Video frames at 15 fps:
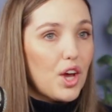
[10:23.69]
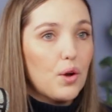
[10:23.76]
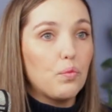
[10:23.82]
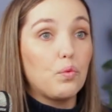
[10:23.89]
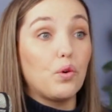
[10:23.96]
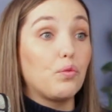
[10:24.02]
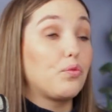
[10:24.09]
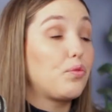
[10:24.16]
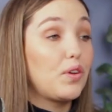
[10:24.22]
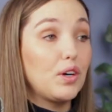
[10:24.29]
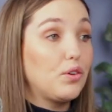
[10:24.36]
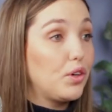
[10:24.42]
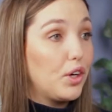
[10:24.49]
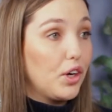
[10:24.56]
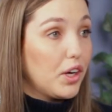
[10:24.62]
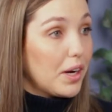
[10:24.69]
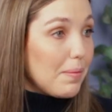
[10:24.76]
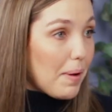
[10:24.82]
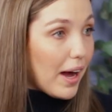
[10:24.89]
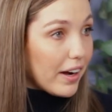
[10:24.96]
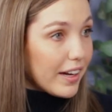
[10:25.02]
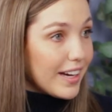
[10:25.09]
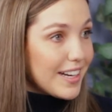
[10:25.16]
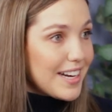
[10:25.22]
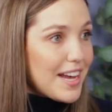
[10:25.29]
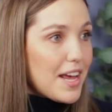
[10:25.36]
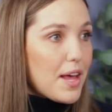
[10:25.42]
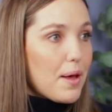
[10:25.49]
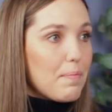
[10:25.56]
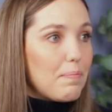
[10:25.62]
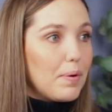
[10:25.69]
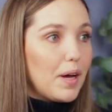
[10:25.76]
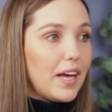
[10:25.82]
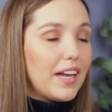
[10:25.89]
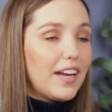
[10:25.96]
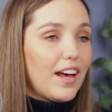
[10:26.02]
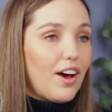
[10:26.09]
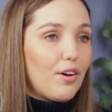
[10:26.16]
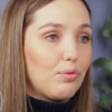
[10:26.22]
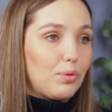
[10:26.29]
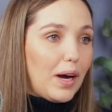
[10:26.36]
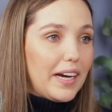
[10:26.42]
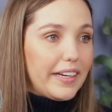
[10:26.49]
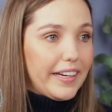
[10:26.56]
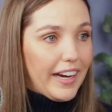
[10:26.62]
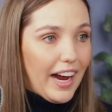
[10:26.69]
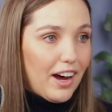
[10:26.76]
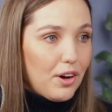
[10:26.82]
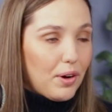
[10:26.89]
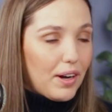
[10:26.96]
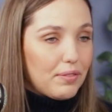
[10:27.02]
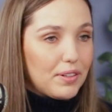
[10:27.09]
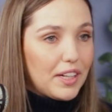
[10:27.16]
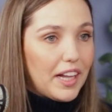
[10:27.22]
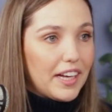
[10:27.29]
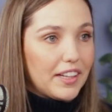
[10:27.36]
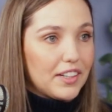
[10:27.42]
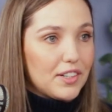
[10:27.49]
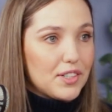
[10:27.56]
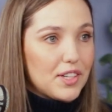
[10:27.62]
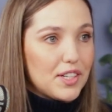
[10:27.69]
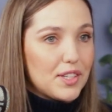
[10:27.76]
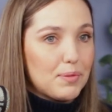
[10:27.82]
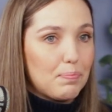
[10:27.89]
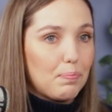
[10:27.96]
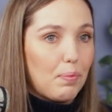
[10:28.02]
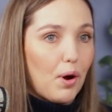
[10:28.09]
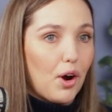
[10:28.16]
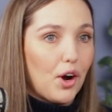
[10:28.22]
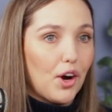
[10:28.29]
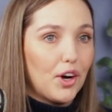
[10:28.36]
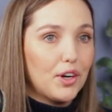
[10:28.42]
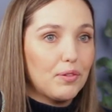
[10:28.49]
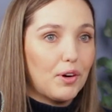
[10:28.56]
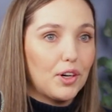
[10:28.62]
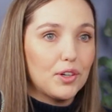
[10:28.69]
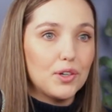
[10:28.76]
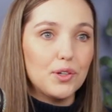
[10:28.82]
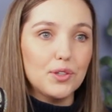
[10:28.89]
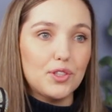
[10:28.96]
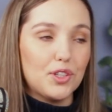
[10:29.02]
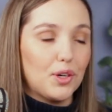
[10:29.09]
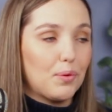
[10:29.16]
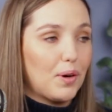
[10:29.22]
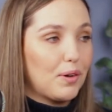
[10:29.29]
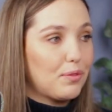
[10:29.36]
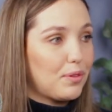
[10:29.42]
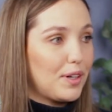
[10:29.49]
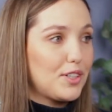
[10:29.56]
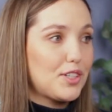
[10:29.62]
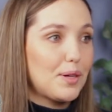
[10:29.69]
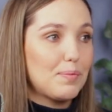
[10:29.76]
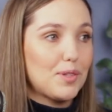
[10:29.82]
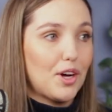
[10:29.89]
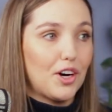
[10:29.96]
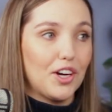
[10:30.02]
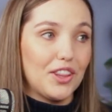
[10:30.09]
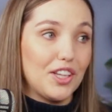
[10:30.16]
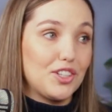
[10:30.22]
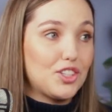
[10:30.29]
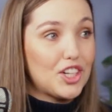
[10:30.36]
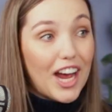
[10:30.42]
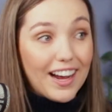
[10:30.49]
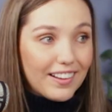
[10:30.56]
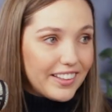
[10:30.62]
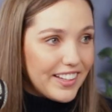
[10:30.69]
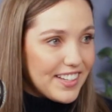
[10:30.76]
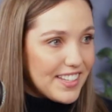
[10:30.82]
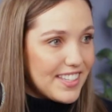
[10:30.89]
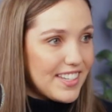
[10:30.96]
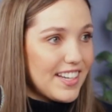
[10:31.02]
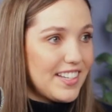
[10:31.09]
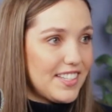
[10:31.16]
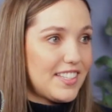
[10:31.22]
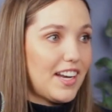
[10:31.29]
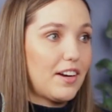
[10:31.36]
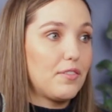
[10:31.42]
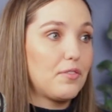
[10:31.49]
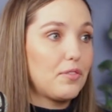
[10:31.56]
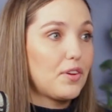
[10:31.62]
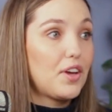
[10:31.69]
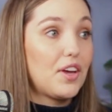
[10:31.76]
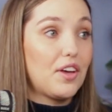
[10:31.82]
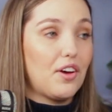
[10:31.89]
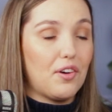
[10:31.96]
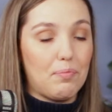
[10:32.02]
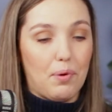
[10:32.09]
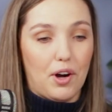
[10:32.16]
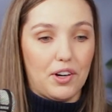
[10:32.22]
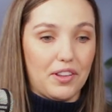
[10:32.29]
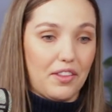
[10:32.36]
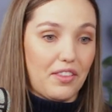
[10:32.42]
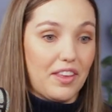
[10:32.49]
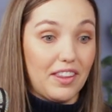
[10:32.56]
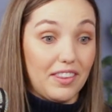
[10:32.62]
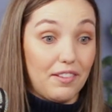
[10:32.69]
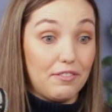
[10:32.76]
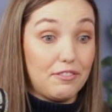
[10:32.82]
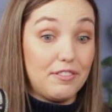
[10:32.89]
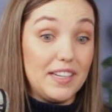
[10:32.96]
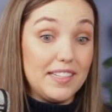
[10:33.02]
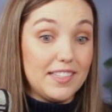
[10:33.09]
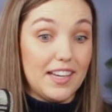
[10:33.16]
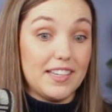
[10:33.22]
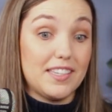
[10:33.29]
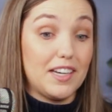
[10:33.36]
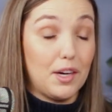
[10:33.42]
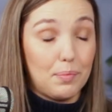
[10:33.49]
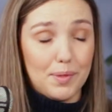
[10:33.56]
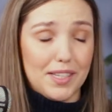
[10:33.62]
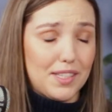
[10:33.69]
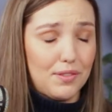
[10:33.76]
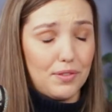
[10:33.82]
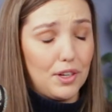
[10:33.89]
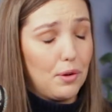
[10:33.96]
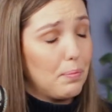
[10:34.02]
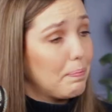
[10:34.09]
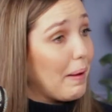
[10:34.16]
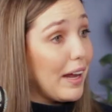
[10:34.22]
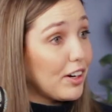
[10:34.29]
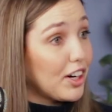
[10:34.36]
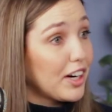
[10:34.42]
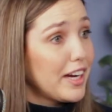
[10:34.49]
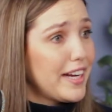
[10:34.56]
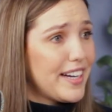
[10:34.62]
we'll feel good about it. But right now, I feel like there's this part of our culture where friendships are on the checklist instead of part of the thing that feeds us and helps us feel better.